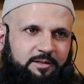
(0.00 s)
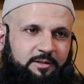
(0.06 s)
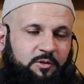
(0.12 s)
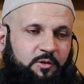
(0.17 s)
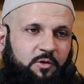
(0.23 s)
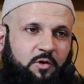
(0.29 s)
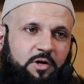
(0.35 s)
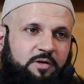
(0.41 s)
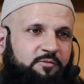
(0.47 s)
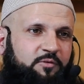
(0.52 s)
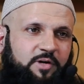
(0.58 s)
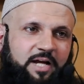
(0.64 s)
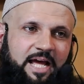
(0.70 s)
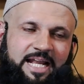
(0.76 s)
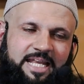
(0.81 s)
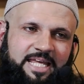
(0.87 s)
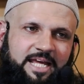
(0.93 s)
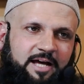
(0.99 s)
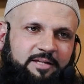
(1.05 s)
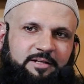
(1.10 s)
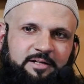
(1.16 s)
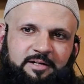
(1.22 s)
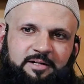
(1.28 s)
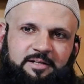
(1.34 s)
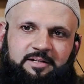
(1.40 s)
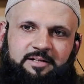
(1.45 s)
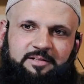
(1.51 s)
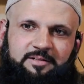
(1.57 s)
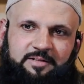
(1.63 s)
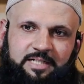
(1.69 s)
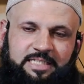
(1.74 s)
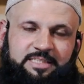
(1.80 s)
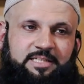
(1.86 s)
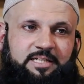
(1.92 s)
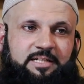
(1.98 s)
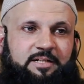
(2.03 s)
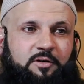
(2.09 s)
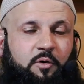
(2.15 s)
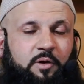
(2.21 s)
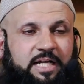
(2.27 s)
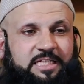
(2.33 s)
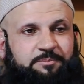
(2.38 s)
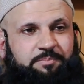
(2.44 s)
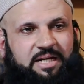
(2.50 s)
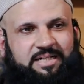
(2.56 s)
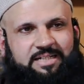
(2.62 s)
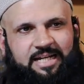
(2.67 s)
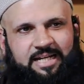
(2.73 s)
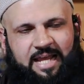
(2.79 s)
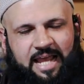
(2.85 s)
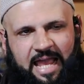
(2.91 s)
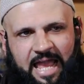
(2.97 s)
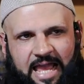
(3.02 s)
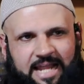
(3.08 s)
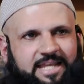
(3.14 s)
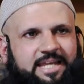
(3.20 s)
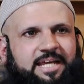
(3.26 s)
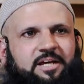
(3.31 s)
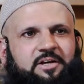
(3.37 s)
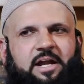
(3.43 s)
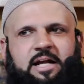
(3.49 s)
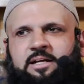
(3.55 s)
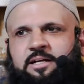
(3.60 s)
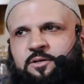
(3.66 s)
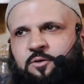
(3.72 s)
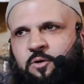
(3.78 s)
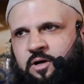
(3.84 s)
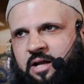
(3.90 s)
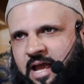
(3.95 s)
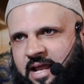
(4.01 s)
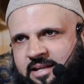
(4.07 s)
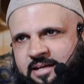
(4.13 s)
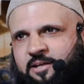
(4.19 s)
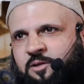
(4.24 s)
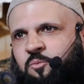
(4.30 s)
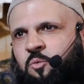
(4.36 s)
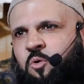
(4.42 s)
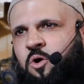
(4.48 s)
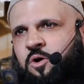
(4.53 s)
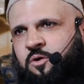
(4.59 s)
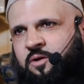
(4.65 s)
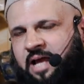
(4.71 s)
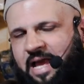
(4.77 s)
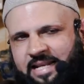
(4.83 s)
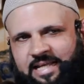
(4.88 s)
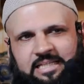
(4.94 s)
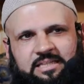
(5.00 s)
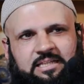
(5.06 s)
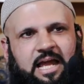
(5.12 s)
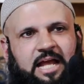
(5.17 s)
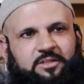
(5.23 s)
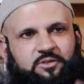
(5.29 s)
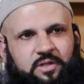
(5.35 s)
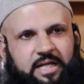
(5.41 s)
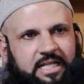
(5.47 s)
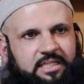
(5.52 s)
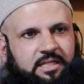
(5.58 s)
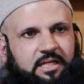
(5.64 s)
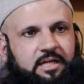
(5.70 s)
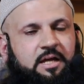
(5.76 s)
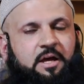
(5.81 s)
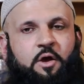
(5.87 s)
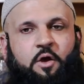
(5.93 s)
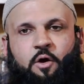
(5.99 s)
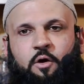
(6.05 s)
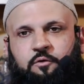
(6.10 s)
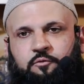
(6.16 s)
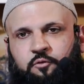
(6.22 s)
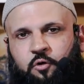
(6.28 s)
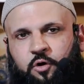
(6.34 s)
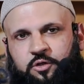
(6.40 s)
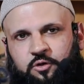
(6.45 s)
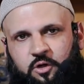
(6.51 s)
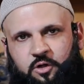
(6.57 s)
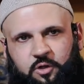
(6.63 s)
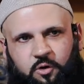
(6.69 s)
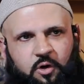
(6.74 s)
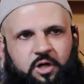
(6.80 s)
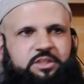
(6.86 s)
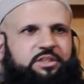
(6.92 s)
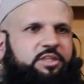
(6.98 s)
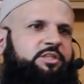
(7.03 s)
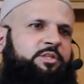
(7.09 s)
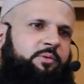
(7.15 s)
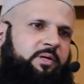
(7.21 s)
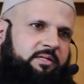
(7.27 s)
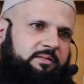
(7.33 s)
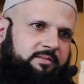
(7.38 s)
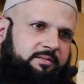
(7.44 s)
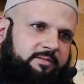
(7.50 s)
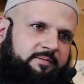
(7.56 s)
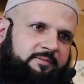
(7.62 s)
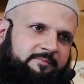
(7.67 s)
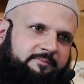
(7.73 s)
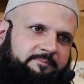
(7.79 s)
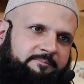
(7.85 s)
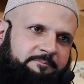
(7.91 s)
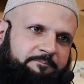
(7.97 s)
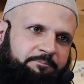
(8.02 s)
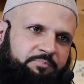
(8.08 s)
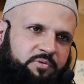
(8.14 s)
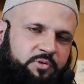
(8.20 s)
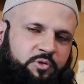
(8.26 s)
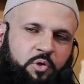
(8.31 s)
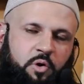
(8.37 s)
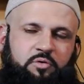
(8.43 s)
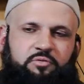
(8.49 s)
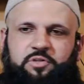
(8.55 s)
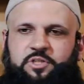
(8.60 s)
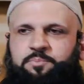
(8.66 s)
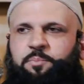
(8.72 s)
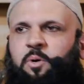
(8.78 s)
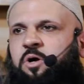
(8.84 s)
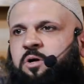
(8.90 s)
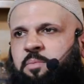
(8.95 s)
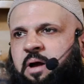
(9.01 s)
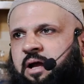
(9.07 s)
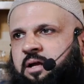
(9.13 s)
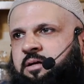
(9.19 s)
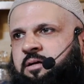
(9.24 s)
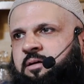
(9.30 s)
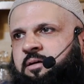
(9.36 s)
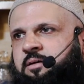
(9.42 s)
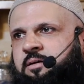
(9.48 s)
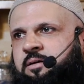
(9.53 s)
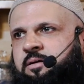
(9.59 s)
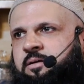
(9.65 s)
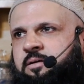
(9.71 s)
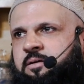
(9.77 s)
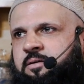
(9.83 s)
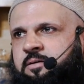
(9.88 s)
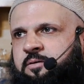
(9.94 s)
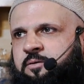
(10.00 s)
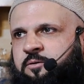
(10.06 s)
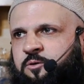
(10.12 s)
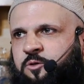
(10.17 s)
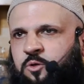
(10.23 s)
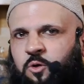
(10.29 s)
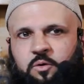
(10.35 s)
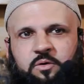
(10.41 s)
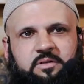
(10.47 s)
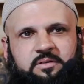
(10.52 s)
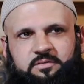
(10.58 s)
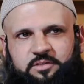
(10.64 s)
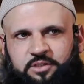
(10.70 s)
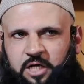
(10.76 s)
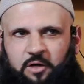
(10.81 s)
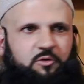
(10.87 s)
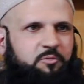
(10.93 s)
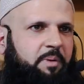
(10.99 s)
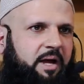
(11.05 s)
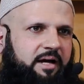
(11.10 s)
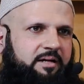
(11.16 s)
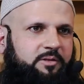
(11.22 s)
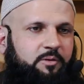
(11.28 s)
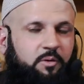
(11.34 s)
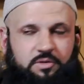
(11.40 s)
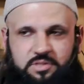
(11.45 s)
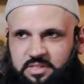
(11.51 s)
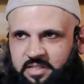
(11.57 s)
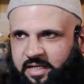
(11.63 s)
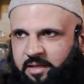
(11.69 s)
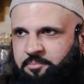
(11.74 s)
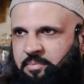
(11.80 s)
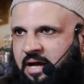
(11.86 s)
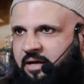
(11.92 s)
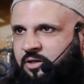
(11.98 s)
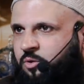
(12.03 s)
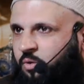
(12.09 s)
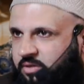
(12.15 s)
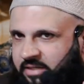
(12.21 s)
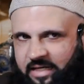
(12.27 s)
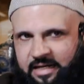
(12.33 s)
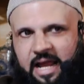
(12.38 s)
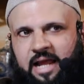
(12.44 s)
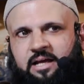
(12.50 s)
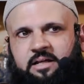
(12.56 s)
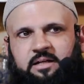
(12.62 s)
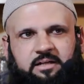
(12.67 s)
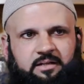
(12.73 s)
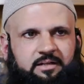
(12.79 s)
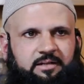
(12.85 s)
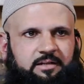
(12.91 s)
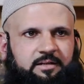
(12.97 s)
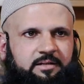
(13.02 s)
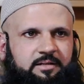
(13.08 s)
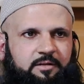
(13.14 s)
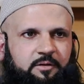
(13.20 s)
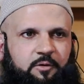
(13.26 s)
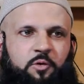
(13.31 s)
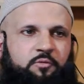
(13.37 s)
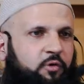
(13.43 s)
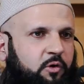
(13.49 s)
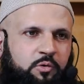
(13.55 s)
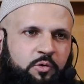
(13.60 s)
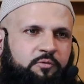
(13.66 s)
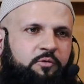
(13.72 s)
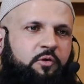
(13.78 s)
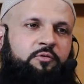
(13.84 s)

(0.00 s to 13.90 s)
Not for any other reason or expecting any credit or any reward or any thanks or anything. For your Lord, just do it. Don't respond back. Don't shout back. Don't scream back. Don't get angry. For who?